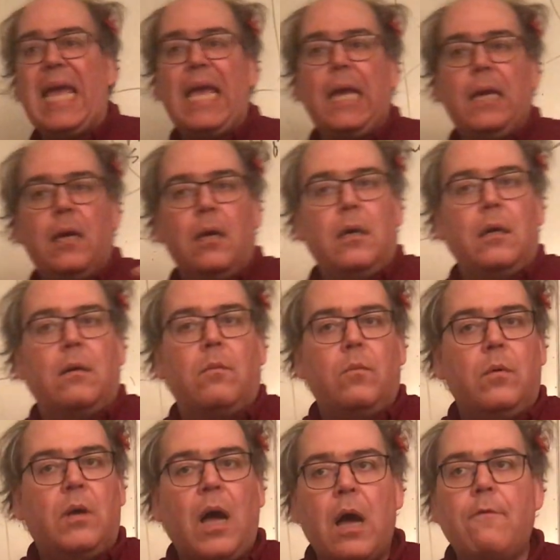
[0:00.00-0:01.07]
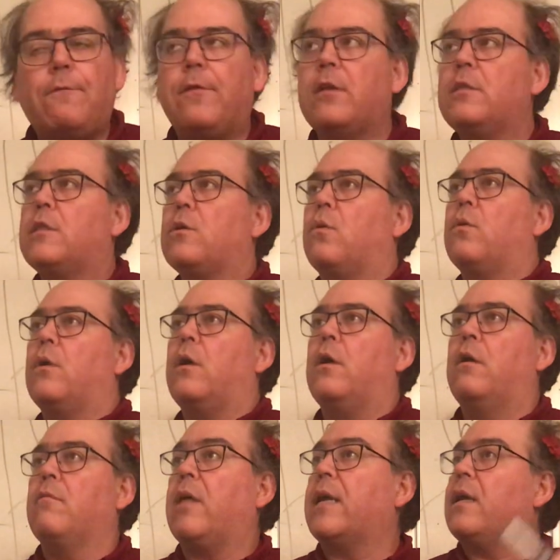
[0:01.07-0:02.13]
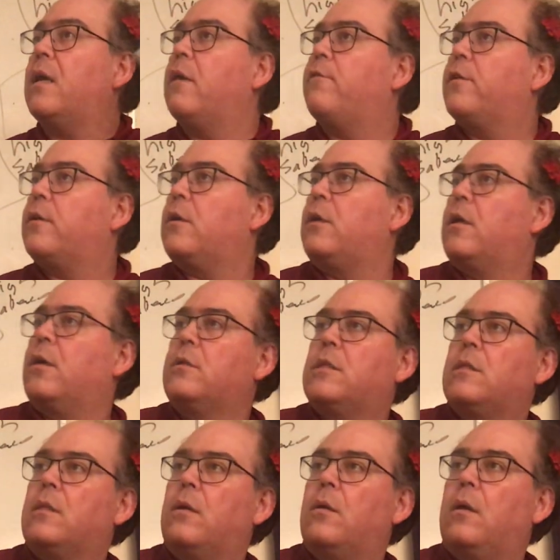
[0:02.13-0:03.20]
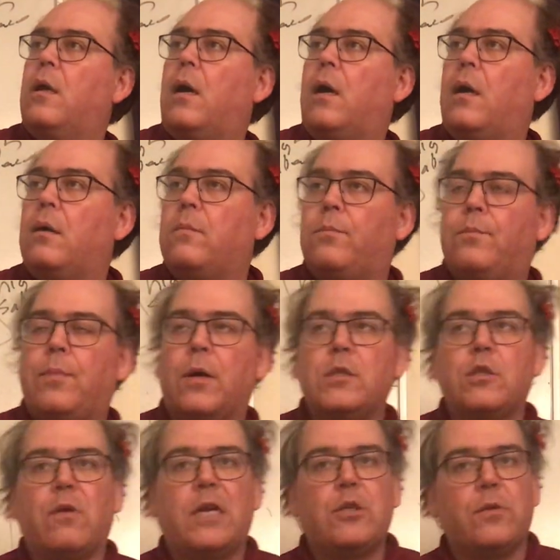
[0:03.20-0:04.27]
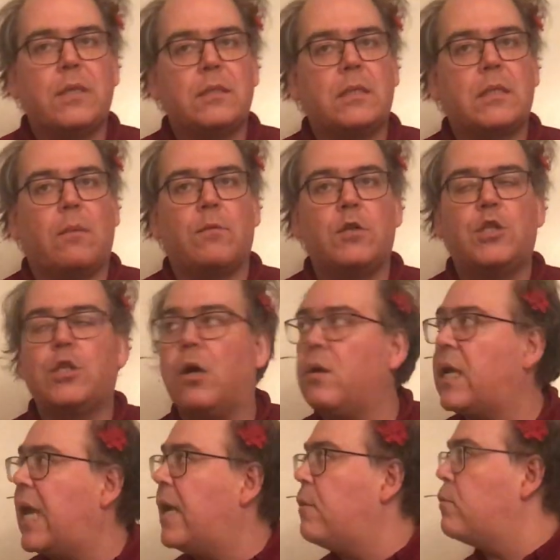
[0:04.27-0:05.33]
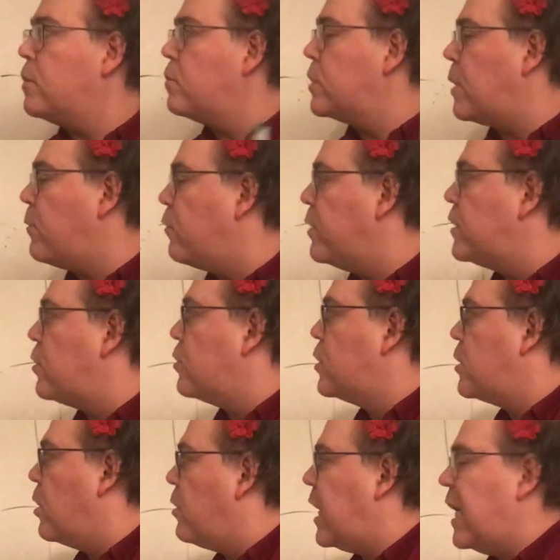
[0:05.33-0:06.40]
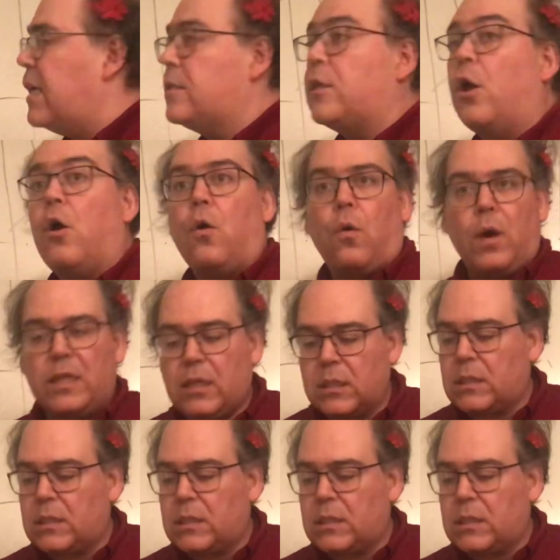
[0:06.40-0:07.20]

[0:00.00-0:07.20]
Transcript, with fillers: a conference or like if you're going to go to the uh, postgraduate summer showcase, summer research showcase, or at